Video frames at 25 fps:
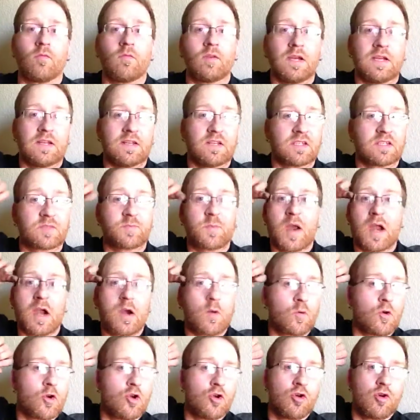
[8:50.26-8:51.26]
into the spare
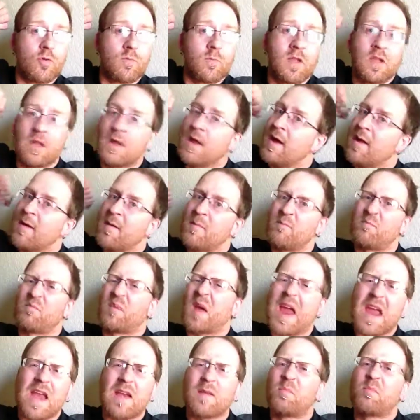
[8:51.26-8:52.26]
room,
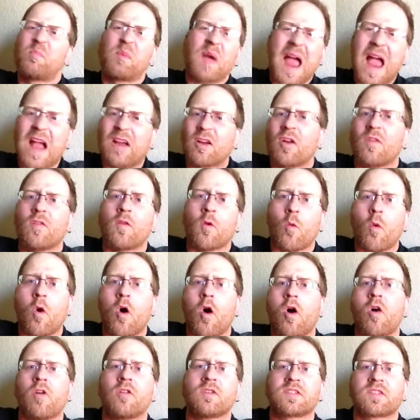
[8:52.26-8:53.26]
bang back on the
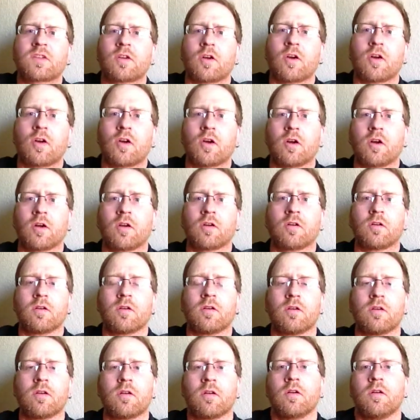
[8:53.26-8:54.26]
walls to her,
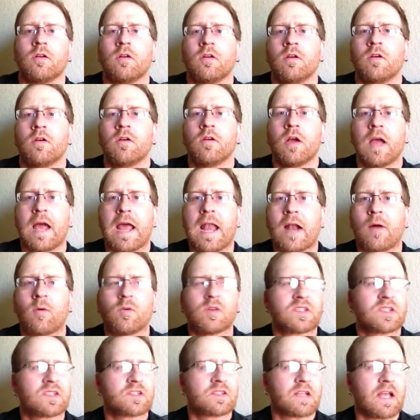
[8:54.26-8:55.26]
and I
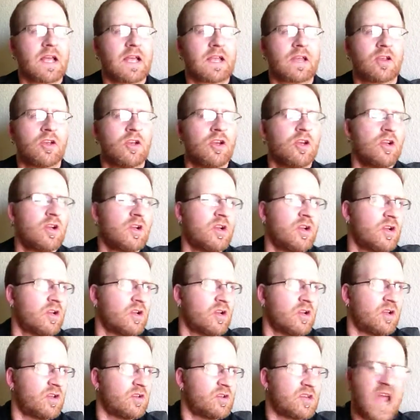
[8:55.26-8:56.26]
was just like,
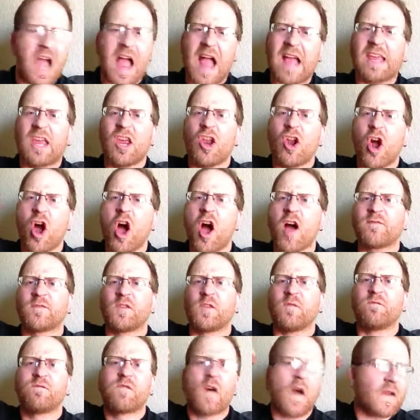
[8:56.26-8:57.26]
knock it off,
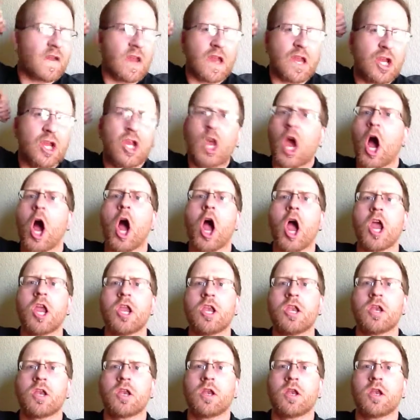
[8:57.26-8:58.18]
you fucking cunt!